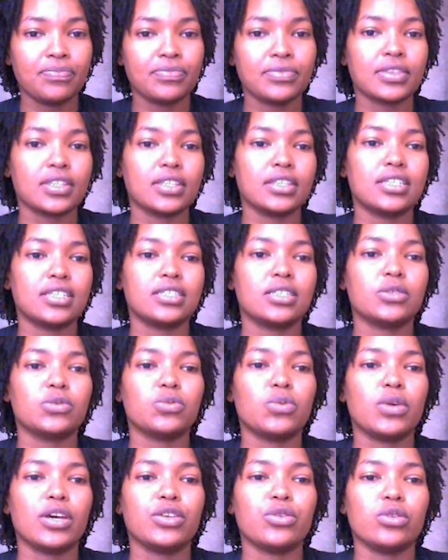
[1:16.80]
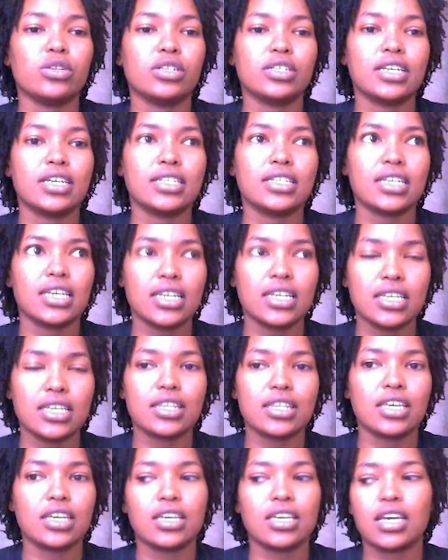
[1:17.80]
This is where you'll get
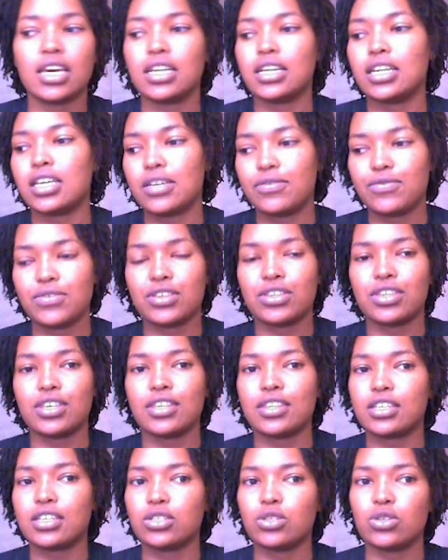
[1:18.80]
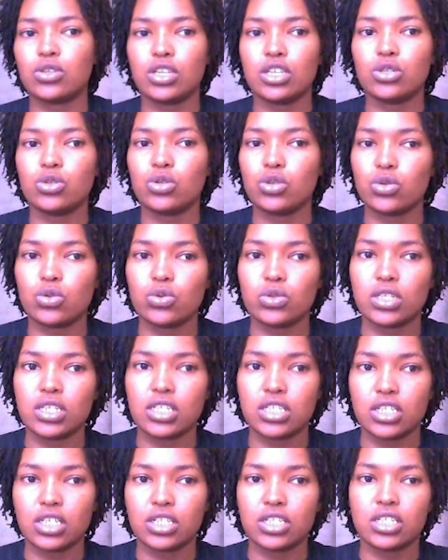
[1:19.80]
anything and everything that you need to use in
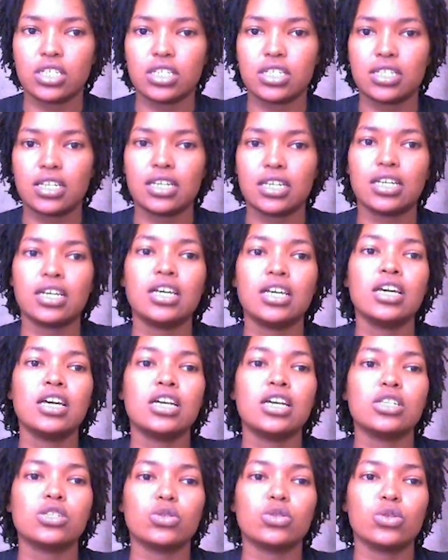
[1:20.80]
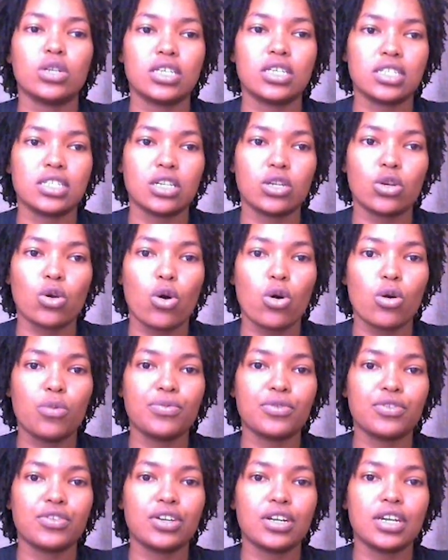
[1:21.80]
TouchDesigner. It's known as an
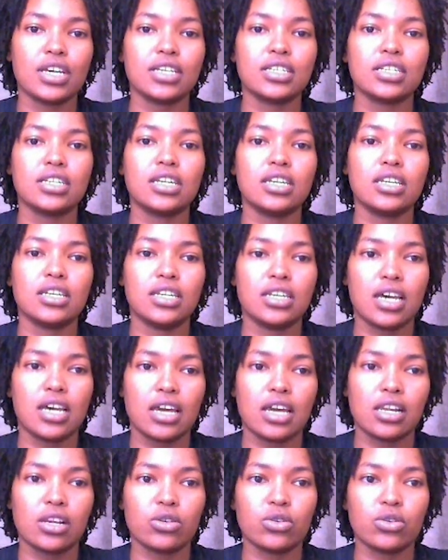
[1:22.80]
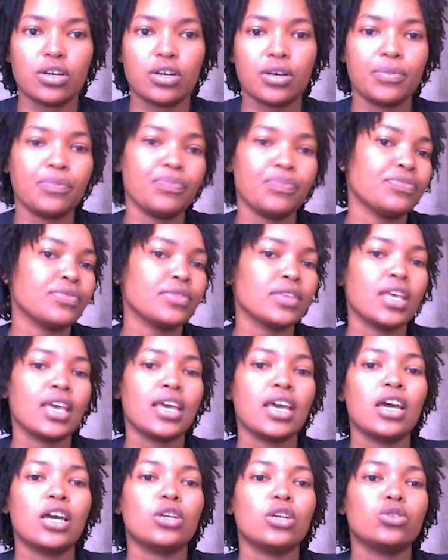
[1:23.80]
create dialog.
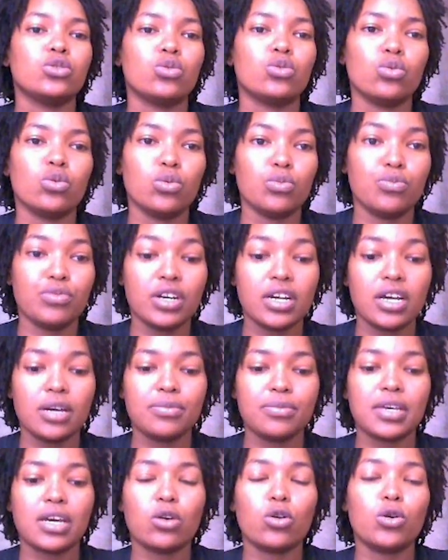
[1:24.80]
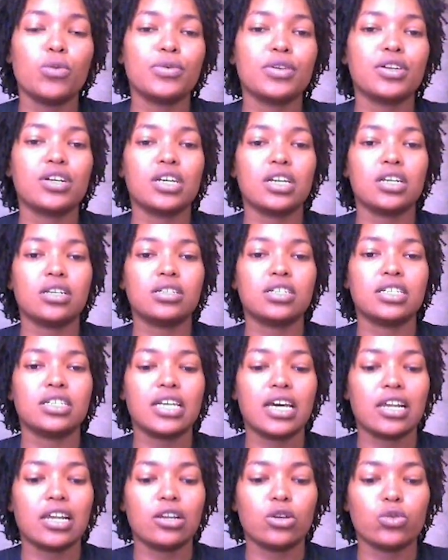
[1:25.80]
To bring up the create
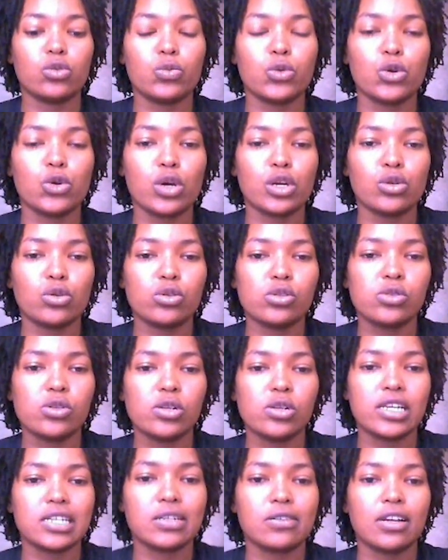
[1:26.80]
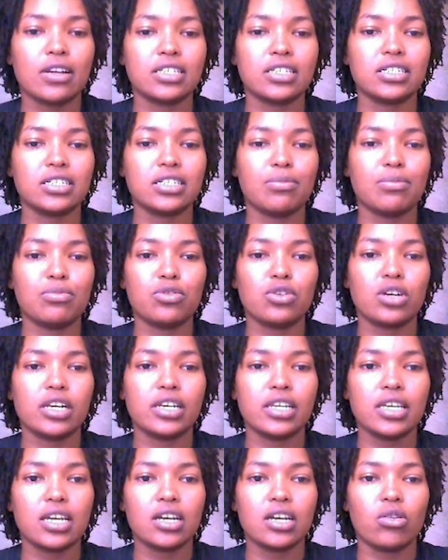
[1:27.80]
dialog, you can also double
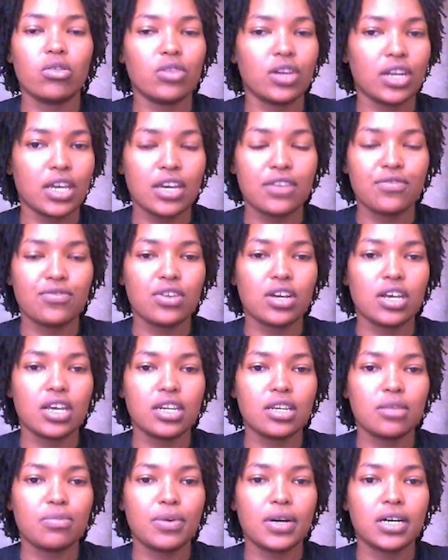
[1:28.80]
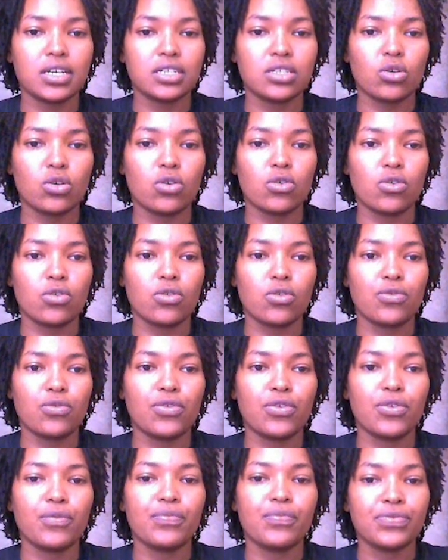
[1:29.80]
click on any part of
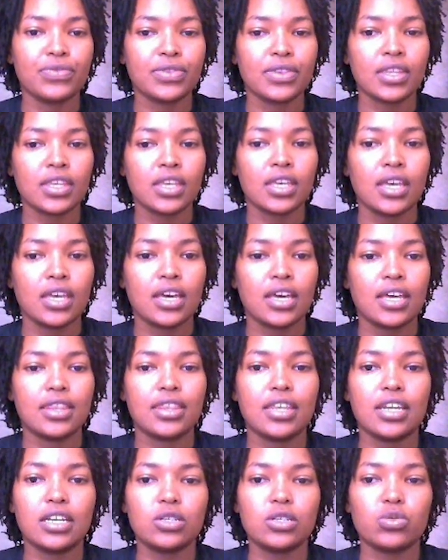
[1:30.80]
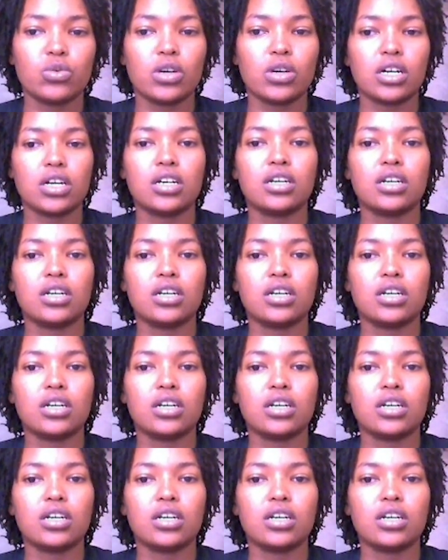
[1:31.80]
the network